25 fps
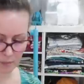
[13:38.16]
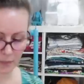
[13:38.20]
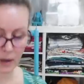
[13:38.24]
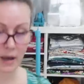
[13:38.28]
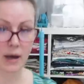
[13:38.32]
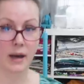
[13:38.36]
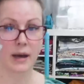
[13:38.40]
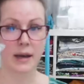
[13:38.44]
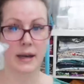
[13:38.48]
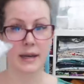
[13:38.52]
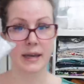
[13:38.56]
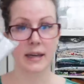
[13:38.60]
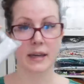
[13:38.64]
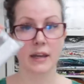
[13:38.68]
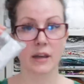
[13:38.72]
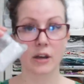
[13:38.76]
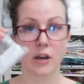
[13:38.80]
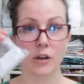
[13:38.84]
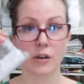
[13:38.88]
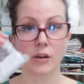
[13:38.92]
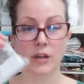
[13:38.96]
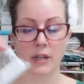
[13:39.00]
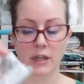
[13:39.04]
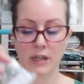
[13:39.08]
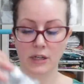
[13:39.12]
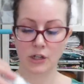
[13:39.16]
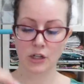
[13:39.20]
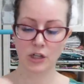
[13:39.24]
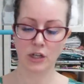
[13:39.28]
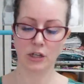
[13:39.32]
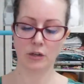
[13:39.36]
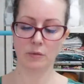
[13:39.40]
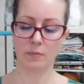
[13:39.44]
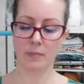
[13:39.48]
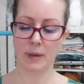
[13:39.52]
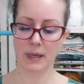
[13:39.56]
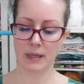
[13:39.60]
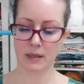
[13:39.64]
my coconut
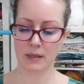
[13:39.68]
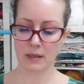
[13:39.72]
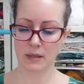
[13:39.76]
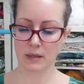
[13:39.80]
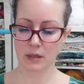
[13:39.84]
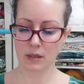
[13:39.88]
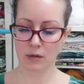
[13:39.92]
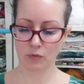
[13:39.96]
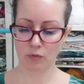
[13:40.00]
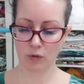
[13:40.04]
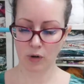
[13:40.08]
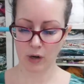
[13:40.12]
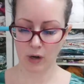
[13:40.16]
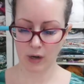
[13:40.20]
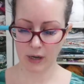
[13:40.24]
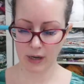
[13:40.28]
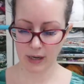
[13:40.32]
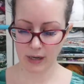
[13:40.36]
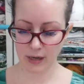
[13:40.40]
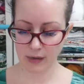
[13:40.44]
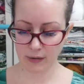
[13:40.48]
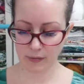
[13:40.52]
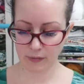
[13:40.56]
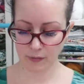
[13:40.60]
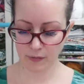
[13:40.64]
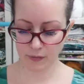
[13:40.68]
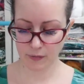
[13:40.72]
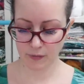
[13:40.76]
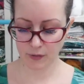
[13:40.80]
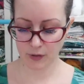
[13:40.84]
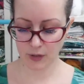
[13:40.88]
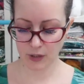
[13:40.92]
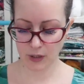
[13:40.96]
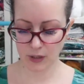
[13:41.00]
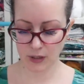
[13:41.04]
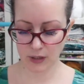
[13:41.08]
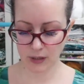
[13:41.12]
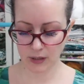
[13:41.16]
shell buttons
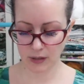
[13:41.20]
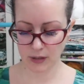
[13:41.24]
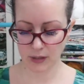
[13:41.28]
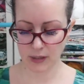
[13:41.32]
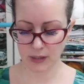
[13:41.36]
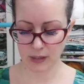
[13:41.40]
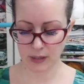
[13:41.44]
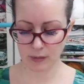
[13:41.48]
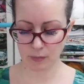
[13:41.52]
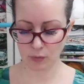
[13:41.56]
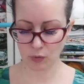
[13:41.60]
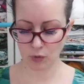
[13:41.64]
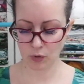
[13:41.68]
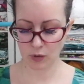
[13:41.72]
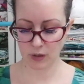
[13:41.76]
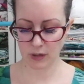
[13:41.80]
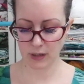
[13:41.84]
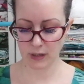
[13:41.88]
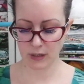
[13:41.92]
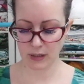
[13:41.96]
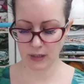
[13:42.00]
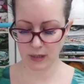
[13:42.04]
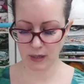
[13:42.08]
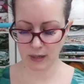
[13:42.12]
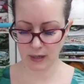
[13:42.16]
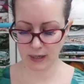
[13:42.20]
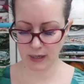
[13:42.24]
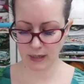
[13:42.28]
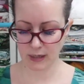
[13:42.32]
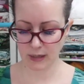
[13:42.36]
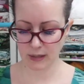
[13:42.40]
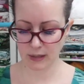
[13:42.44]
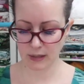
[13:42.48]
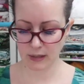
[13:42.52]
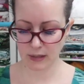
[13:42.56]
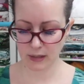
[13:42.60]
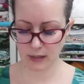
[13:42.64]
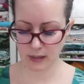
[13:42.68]
arrived, the smaller
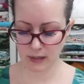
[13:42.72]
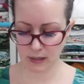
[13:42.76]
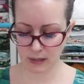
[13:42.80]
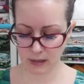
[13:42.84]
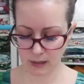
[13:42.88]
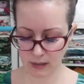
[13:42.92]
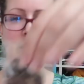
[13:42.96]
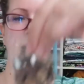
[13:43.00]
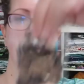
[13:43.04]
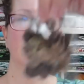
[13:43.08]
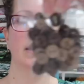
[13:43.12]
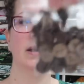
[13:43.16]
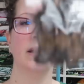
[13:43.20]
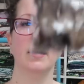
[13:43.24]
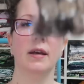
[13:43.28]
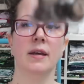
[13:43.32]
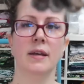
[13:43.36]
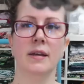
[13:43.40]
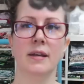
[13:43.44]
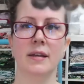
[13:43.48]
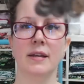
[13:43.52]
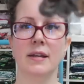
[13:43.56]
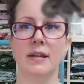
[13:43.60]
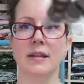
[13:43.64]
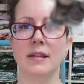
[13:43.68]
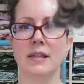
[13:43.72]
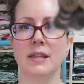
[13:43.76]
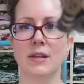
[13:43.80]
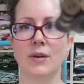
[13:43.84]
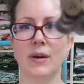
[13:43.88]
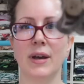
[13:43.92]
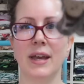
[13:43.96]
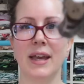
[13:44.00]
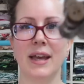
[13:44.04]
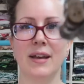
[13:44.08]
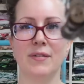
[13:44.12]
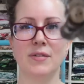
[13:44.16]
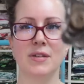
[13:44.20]
size. So
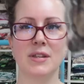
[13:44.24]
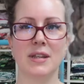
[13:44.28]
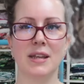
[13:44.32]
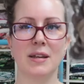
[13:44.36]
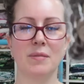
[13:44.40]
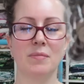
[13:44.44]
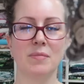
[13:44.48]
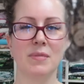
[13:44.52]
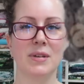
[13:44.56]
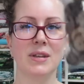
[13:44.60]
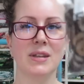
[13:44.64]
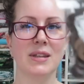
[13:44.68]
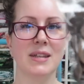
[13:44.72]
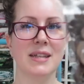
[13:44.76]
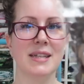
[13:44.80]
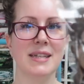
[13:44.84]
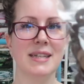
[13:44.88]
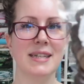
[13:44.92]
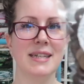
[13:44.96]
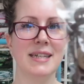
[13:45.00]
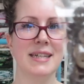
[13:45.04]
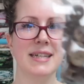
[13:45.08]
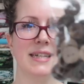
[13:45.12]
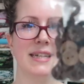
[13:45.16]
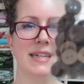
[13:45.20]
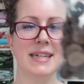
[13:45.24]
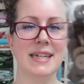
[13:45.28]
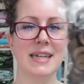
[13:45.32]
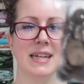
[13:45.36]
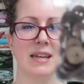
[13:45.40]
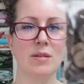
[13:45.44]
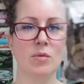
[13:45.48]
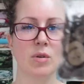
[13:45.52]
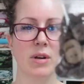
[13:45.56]
I have some diddy